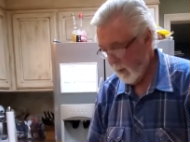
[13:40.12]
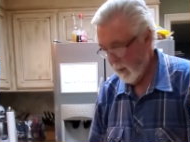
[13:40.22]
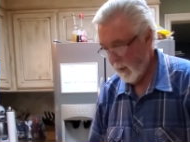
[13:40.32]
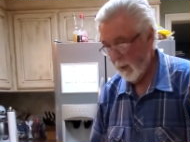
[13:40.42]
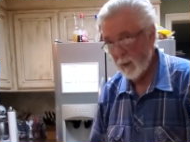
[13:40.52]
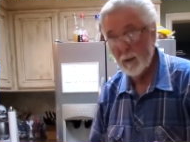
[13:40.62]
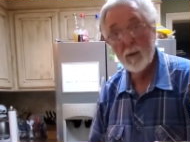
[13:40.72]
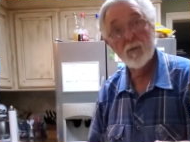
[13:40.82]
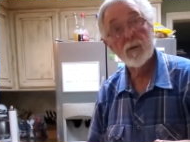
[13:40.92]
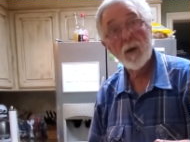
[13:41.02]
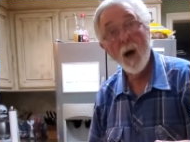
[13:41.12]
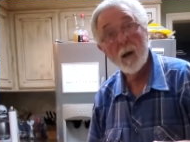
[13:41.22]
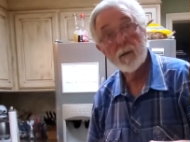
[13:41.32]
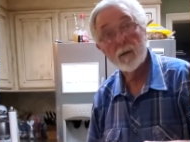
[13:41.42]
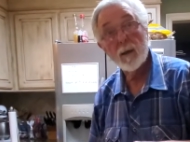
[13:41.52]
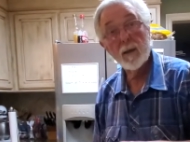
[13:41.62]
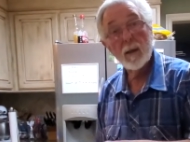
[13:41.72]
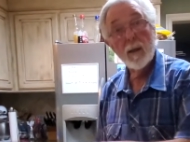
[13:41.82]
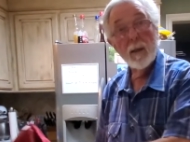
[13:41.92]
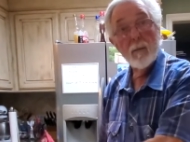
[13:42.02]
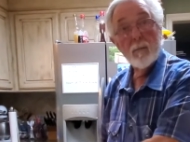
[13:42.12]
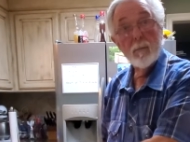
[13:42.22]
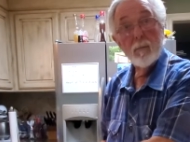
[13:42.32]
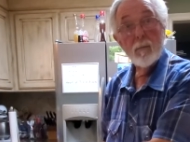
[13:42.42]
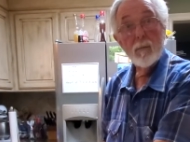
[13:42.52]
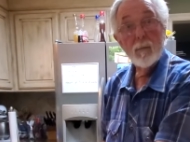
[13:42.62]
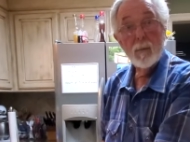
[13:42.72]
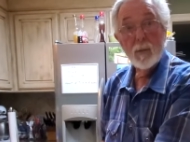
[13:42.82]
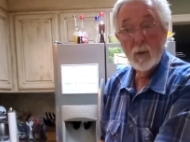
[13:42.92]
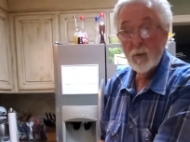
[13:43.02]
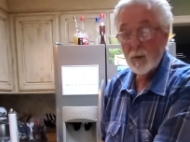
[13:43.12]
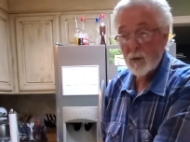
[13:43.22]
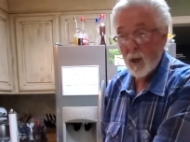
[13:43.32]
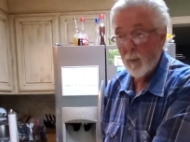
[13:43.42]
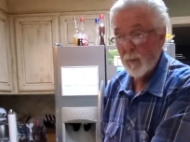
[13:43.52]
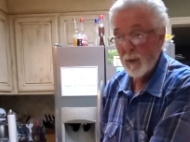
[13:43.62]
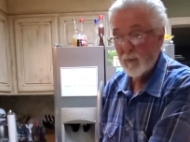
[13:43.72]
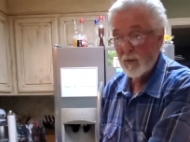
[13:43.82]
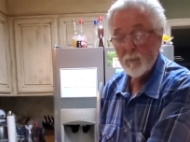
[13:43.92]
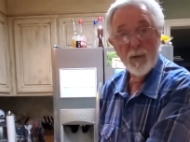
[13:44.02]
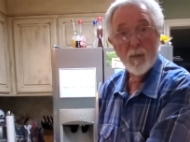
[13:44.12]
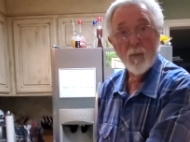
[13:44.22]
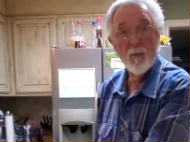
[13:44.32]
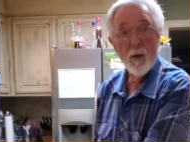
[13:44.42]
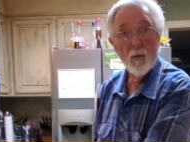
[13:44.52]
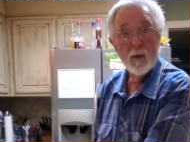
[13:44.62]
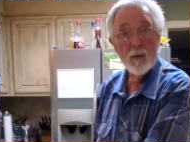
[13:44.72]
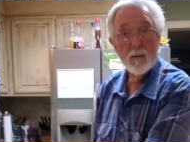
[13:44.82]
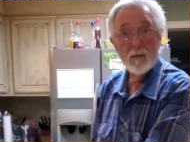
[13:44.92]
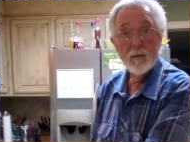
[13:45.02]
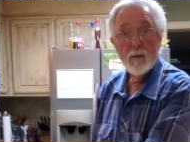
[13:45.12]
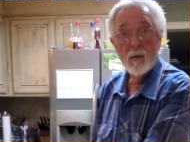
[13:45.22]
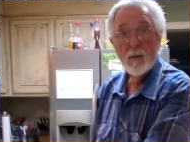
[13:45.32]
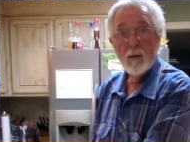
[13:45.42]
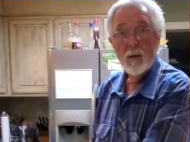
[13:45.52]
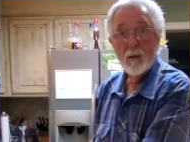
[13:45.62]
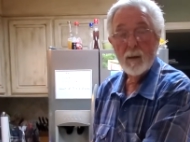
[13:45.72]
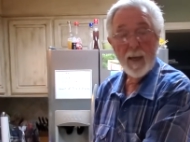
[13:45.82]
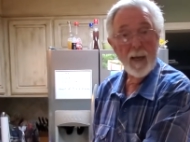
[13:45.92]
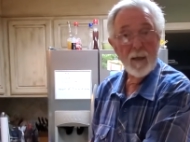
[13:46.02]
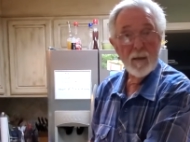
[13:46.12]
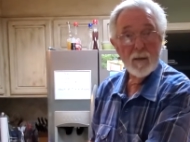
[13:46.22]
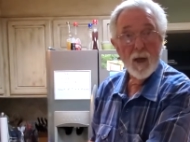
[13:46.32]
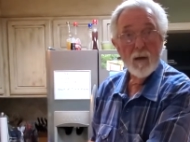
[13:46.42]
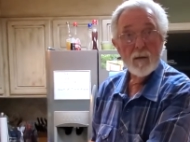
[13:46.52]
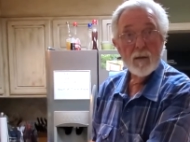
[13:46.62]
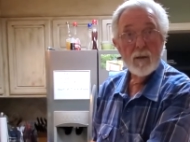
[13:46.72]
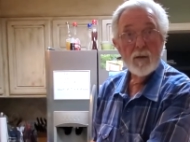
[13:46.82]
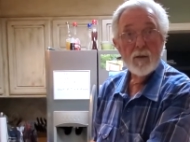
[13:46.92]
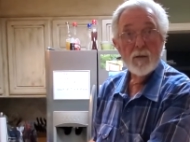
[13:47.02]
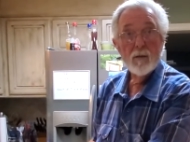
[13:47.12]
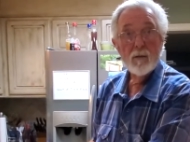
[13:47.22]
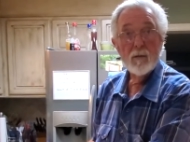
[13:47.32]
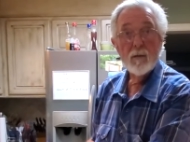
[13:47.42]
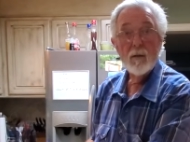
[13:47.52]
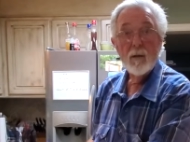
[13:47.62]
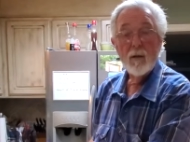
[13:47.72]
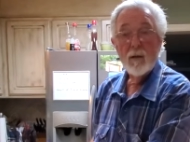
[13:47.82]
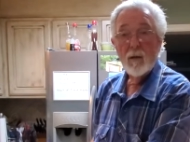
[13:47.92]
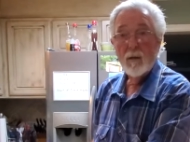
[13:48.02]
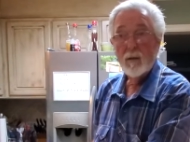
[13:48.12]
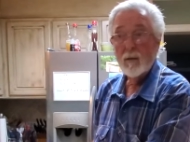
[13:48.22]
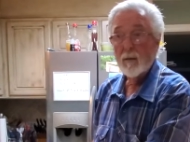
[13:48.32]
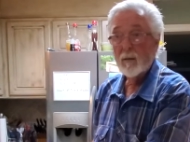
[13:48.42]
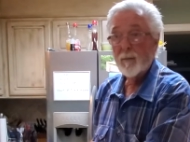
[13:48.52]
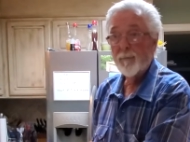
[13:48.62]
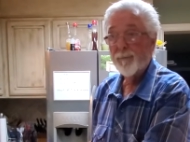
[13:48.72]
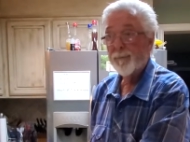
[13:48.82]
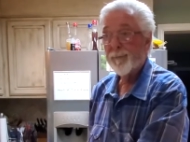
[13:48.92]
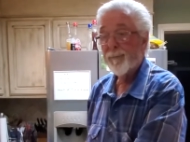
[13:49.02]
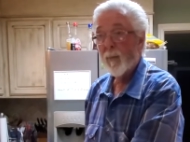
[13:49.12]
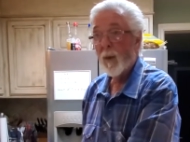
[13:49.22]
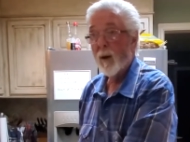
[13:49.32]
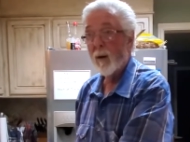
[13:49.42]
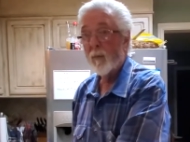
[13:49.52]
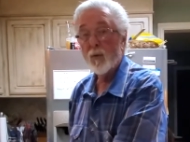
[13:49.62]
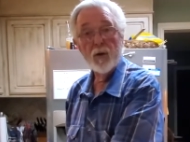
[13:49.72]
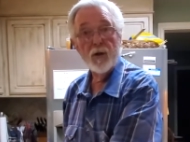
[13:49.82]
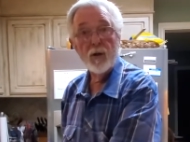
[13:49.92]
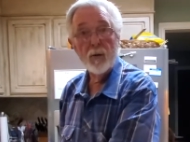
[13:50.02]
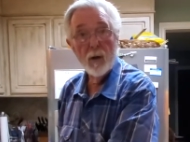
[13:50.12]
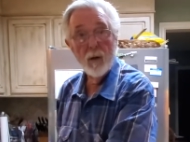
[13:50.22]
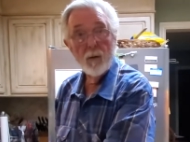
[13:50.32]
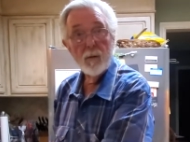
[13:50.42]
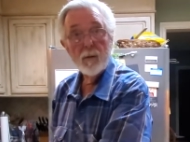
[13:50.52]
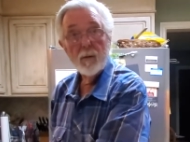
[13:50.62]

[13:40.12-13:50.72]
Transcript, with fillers: and use a salsa as a dip. You could chop up some pepperonis, Italian sausage, uh, prosciutto,